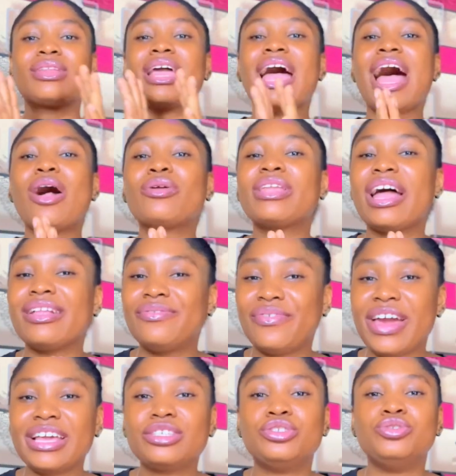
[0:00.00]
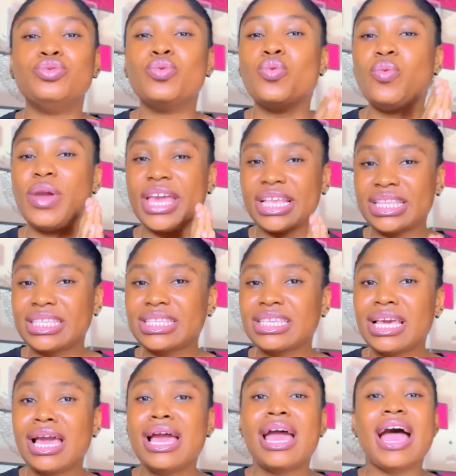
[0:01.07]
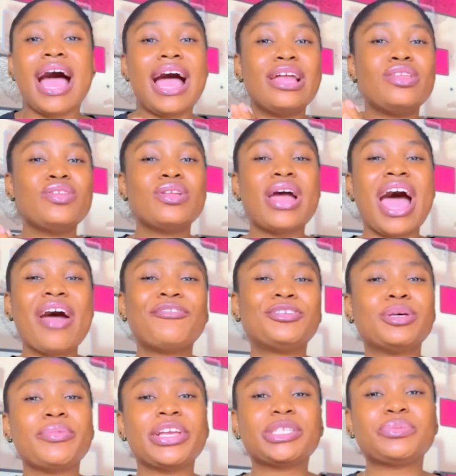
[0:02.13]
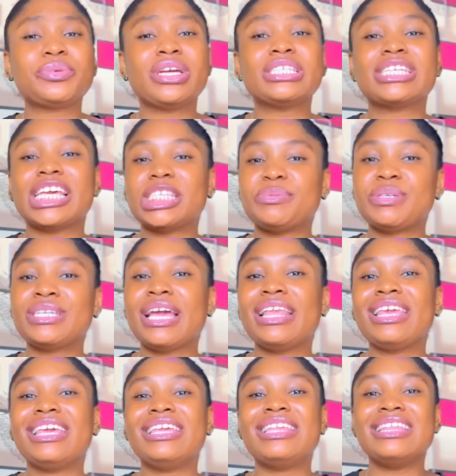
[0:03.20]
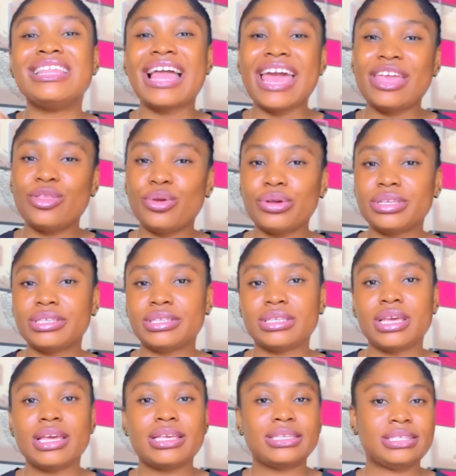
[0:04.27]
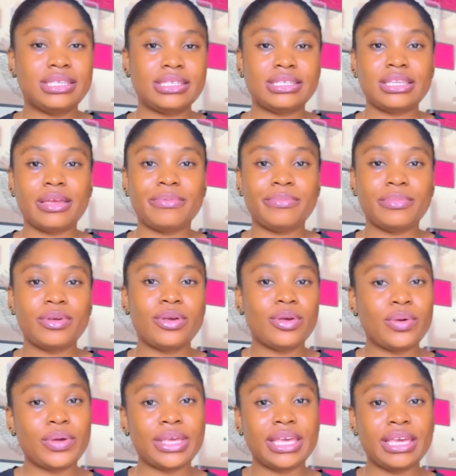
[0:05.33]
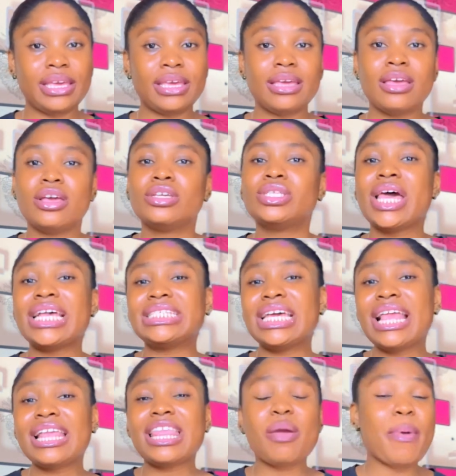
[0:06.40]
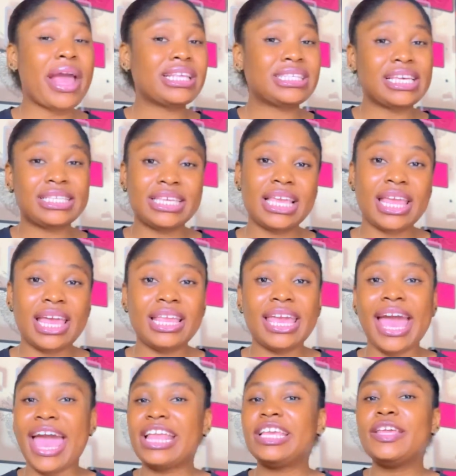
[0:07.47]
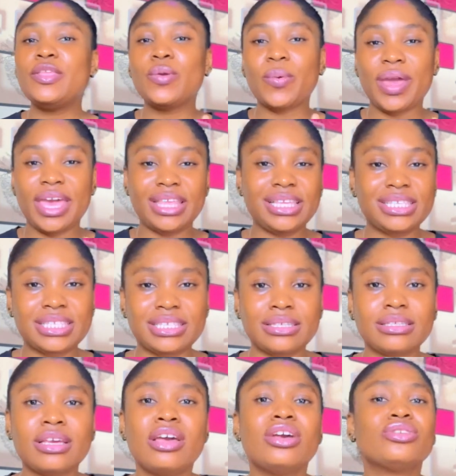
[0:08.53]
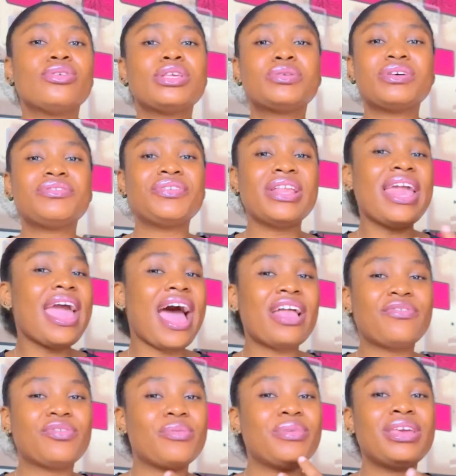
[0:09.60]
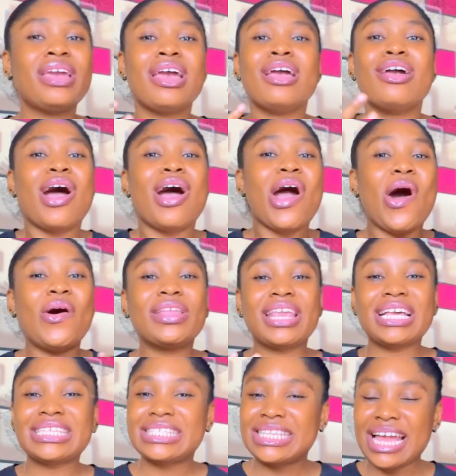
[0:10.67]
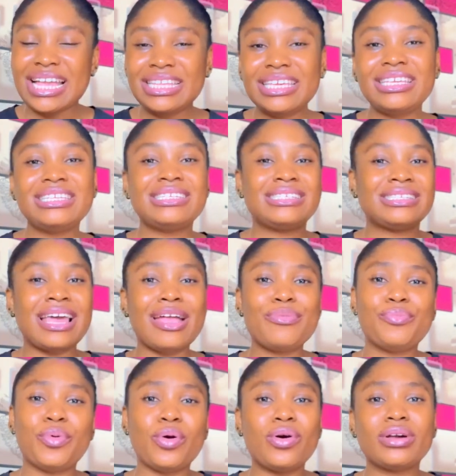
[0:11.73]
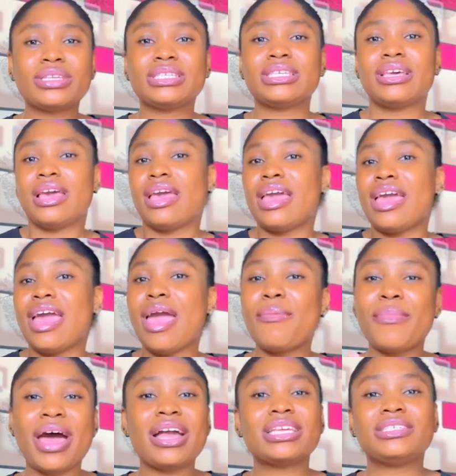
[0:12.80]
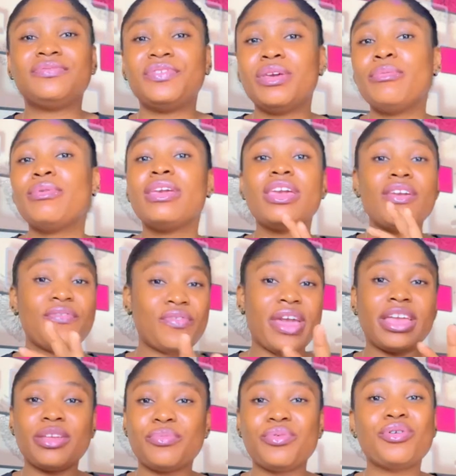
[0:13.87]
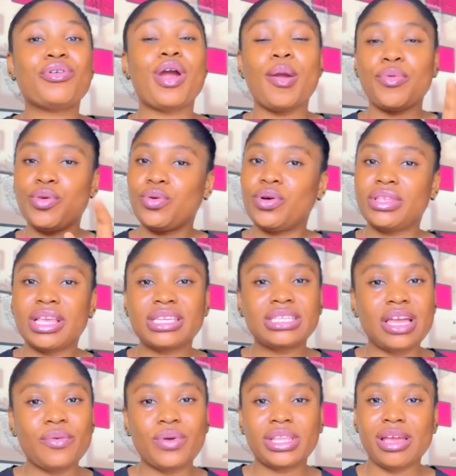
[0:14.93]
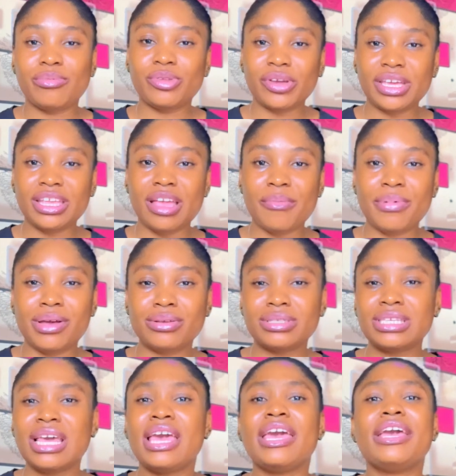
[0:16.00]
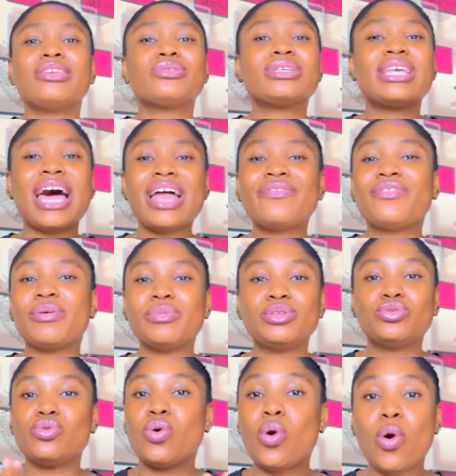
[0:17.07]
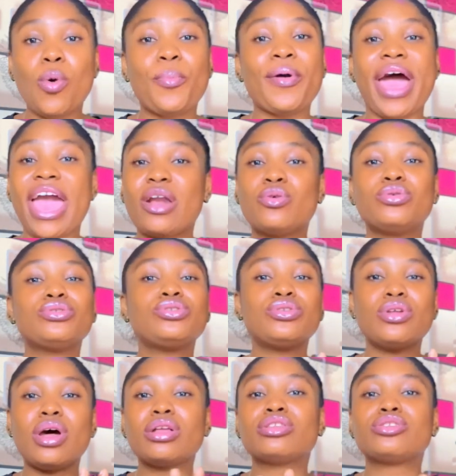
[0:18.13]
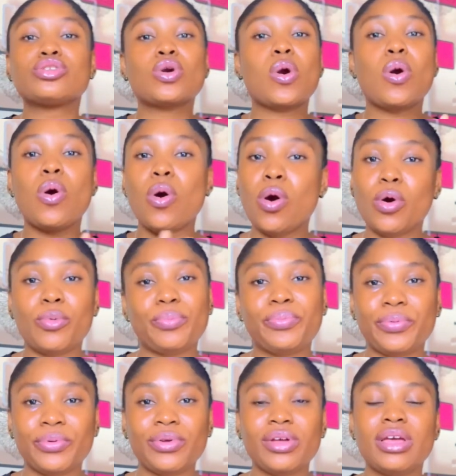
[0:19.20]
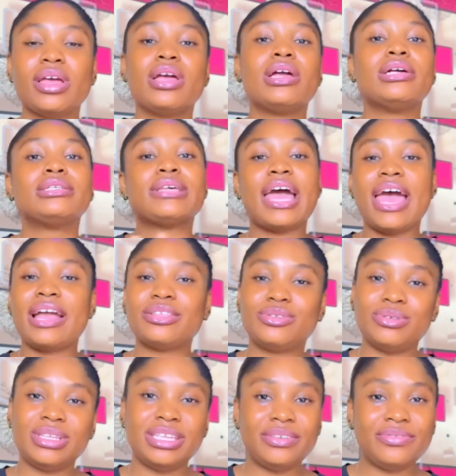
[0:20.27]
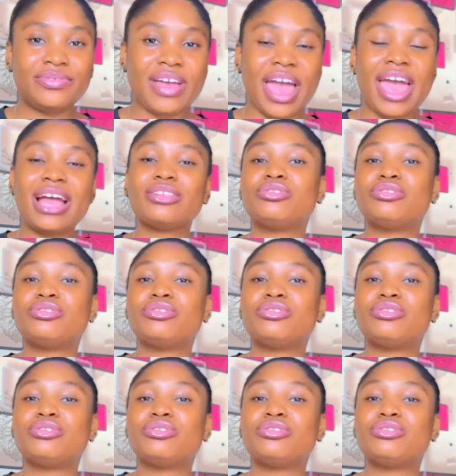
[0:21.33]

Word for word: I would advise you wait and have some experience, especially in Linux system. Okay, so at that time, as I said earlier, I didn't know anything. So it was really hard for me understanding sandbox, Emacs, Vim. If you're in the program, you understand what I'm talking about. It was hard for me to cope. I could not cope. So I had to leave. I had